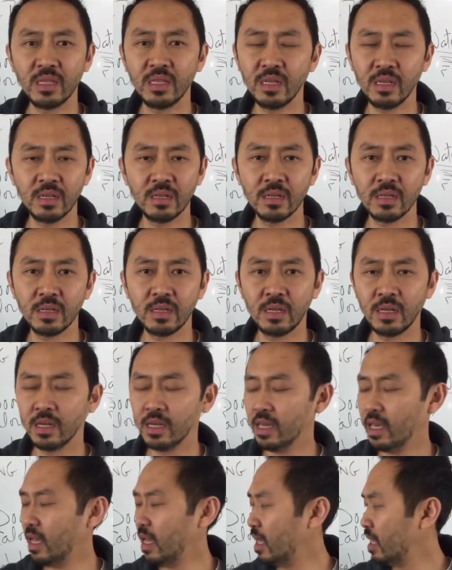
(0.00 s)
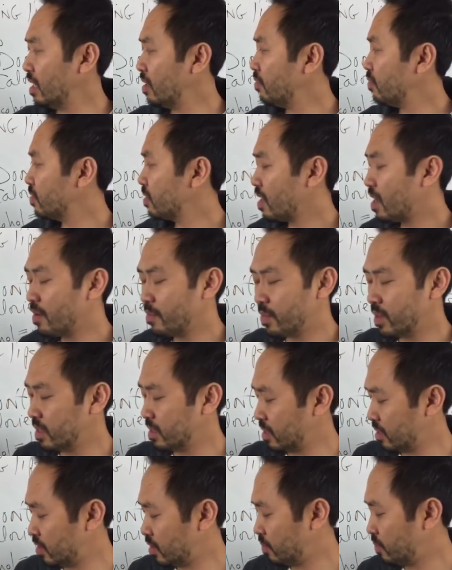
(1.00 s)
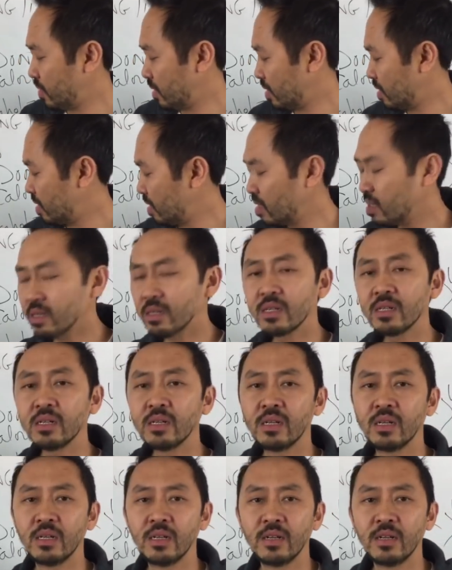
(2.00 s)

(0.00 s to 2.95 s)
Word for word: deal. Eating will not be such a big deal.